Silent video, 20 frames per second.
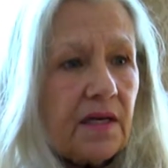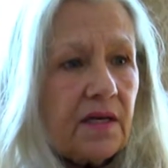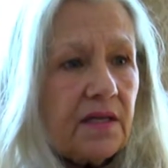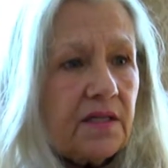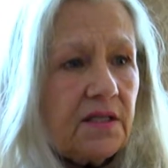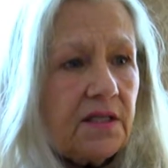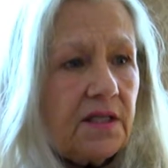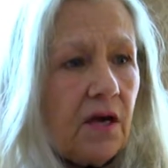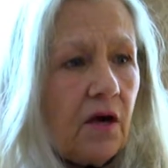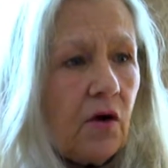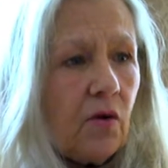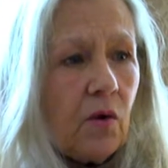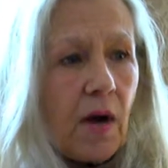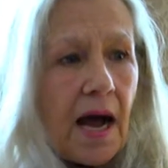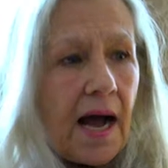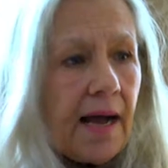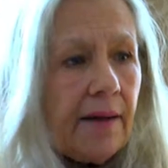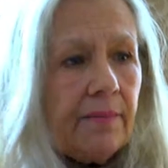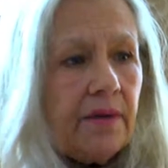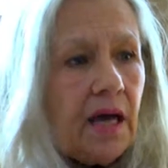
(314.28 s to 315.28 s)
So
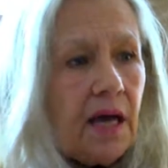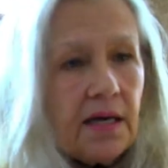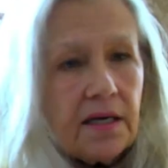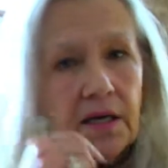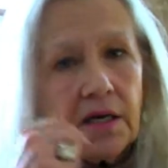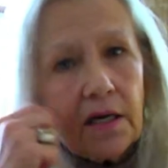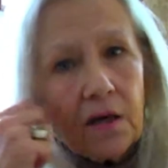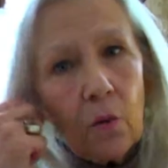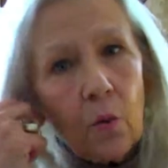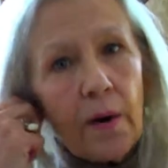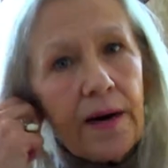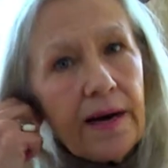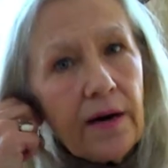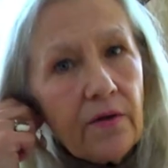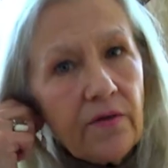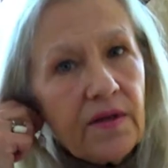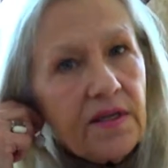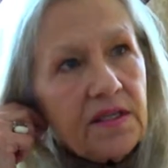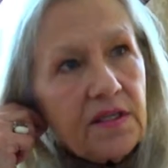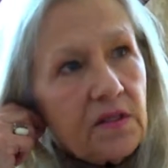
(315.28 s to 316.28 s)
I'm not going to
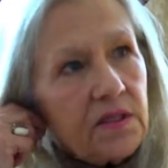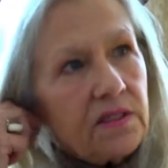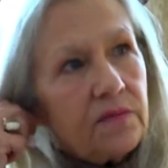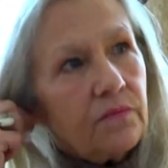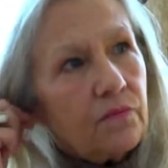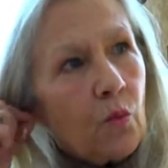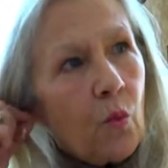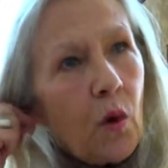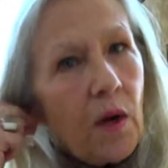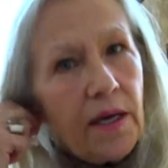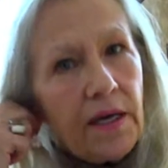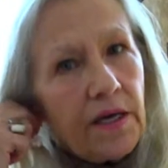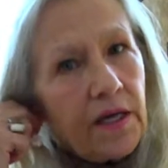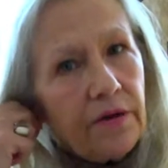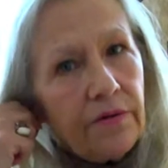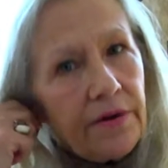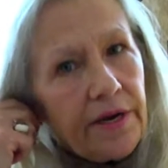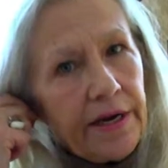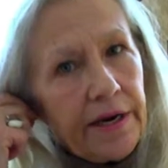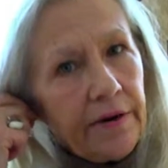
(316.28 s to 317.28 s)
wear this one
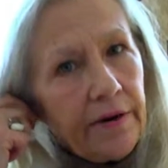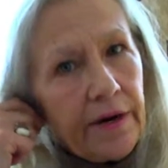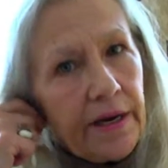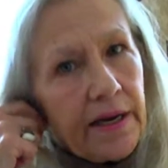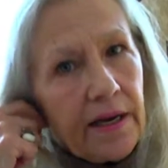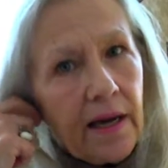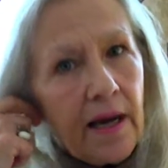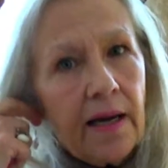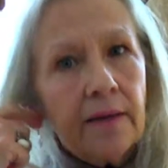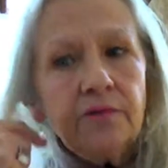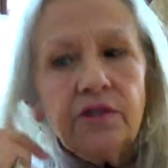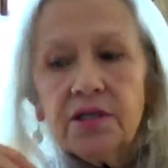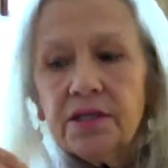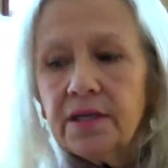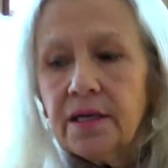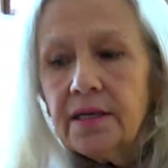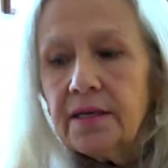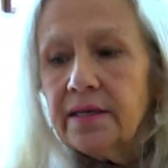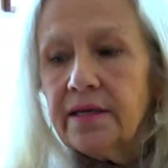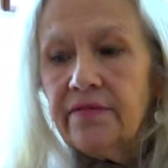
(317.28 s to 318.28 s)
lone earring. I'm just
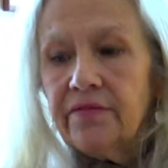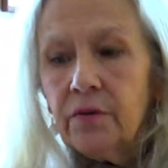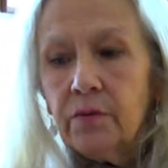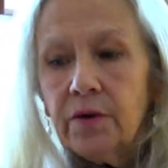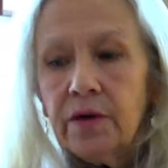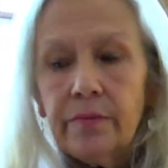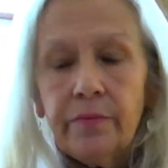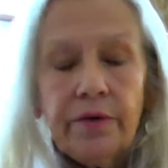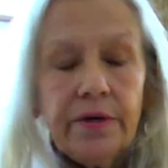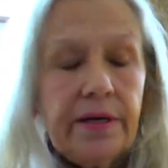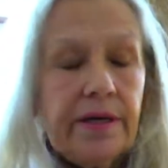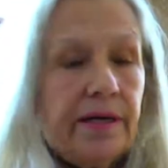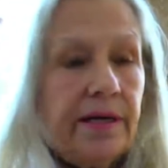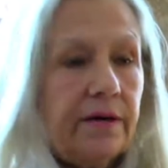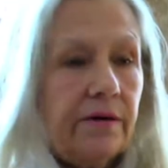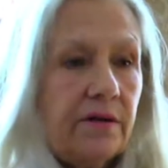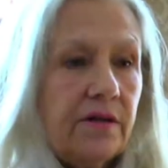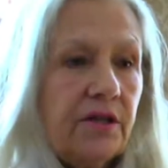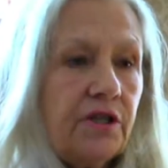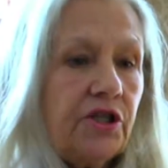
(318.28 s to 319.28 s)
going to leave it where I put it
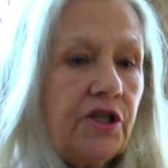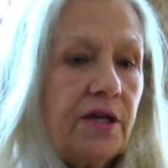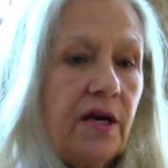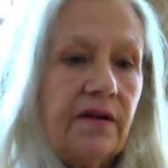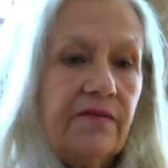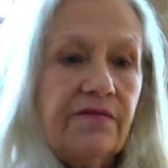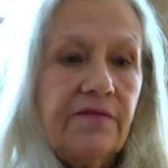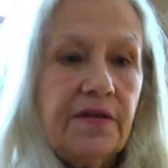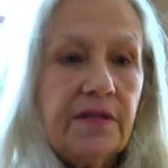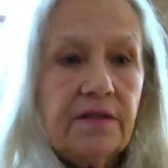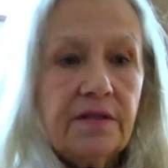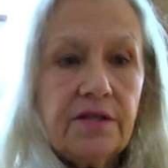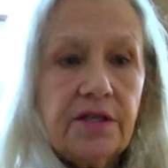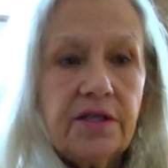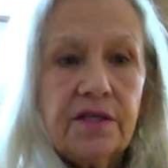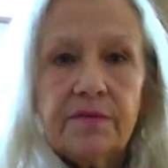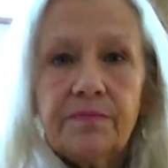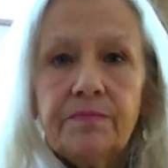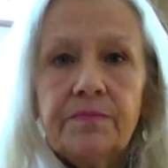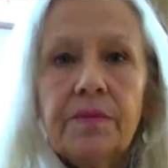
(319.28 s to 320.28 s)
here on the shelf, and
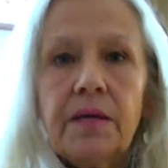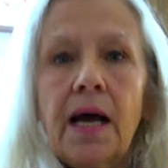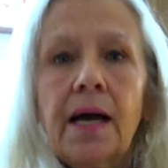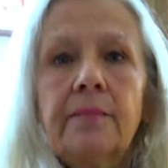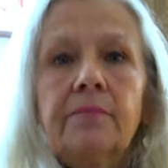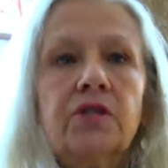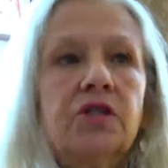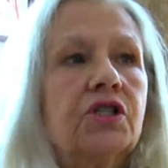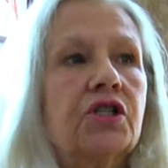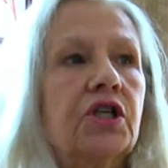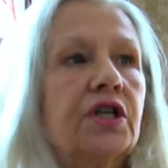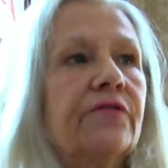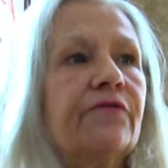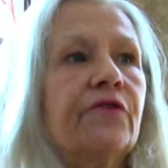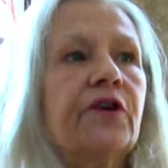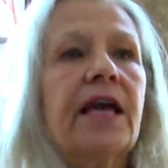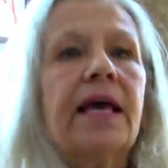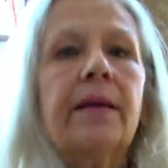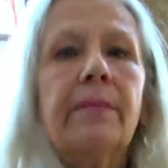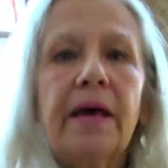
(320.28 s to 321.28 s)
I'm just going to
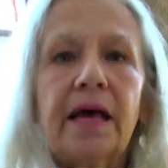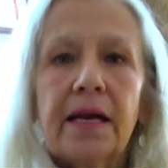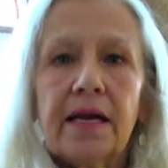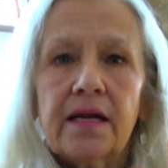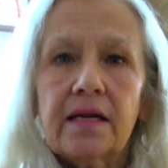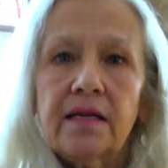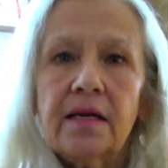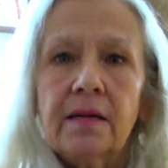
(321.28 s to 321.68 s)
forget about it.